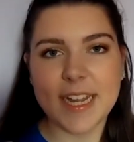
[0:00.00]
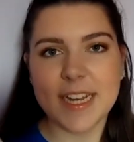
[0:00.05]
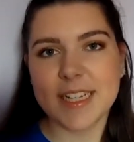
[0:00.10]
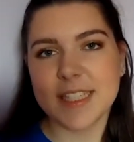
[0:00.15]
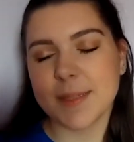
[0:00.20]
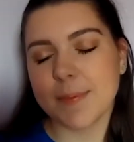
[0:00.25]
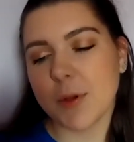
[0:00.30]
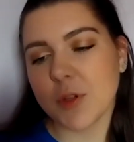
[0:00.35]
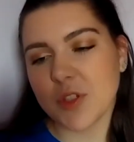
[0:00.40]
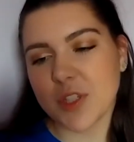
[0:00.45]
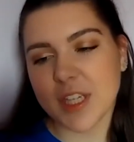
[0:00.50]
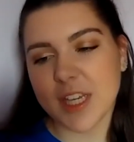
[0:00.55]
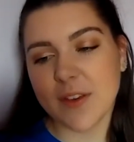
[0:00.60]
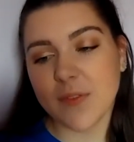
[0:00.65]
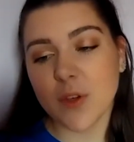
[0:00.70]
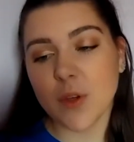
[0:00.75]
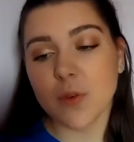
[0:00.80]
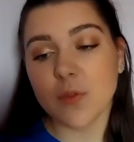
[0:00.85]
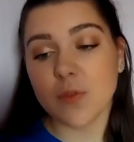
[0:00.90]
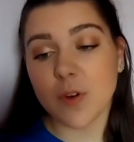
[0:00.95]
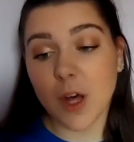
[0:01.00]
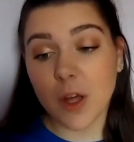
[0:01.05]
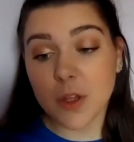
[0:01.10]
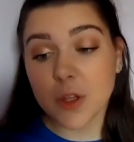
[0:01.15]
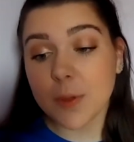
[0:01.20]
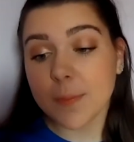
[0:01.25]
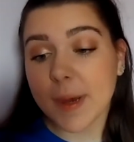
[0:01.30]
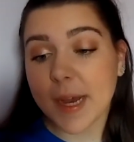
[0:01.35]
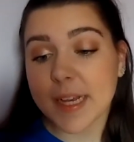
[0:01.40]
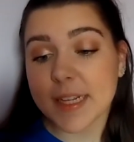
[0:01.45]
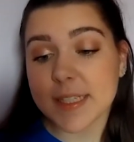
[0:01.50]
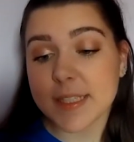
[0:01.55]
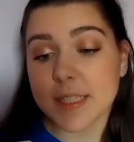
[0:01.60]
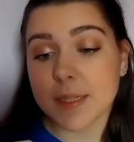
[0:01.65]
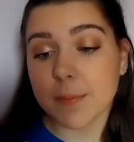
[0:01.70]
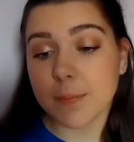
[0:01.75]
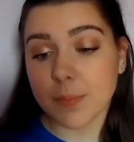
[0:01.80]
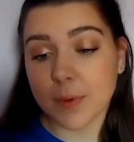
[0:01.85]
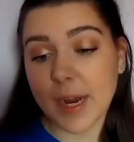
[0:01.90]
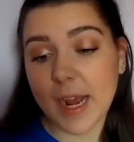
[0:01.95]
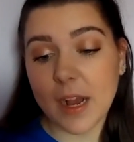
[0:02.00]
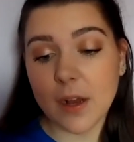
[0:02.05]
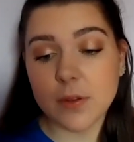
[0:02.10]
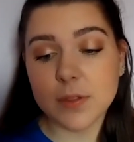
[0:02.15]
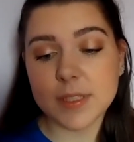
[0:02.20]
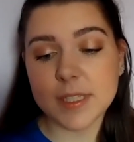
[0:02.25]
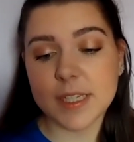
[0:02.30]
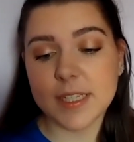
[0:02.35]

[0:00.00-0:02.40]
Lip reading: It is supposed to give you volumized brows.